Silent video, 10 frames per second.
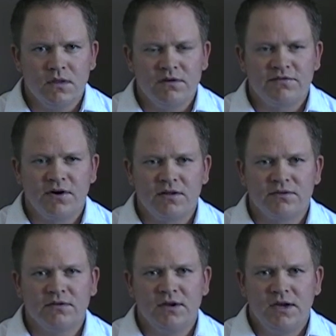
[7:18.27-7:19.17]

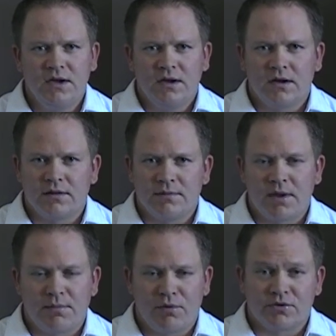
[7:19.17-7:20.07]
funds that
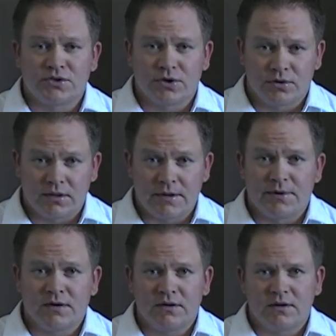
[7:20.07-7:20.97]
may be over a certain
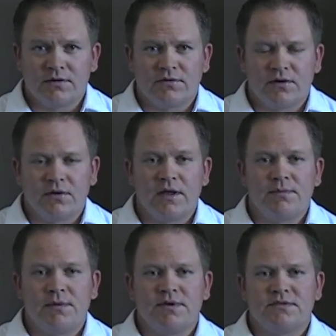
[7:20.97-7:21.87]
limit, and so that
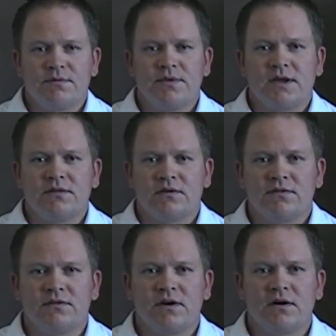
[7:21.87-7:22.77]
may be something they can
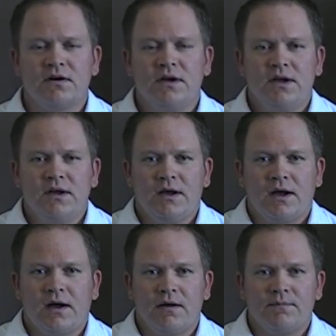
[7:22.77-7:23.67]
consider.
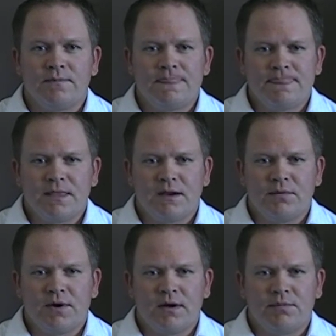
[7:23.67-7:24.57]

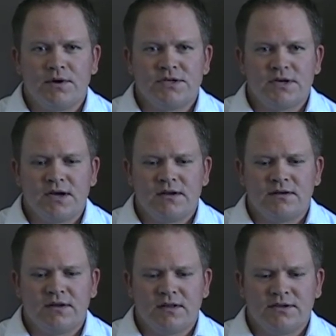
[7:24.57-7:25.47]
Anyway, I
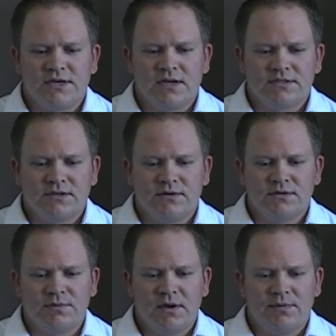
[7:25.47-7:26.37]
appreciate the chance to do
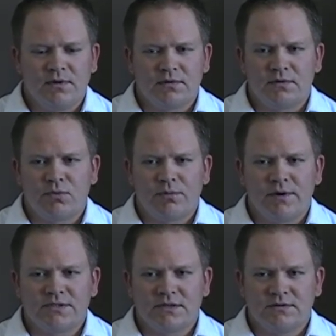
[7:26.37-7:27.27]
this paper and learn more
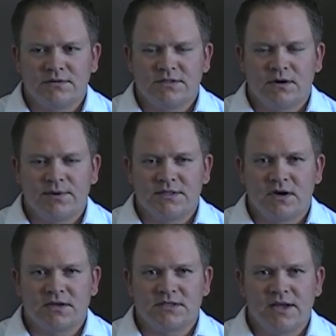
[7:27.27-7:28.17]
about
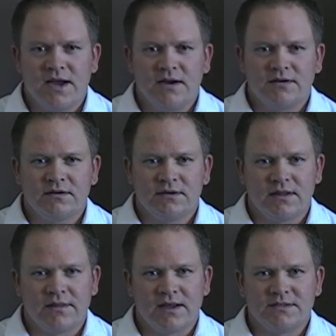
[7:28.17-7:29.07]
Sarbanes-Oxley Act,
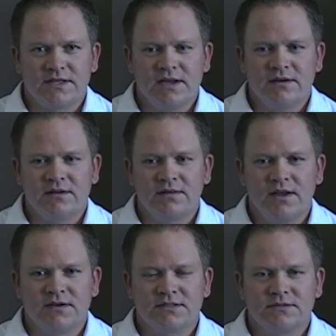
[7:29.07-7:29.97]
and that is the end.
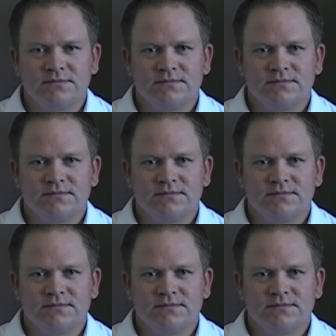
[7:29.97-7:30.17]
Thanks.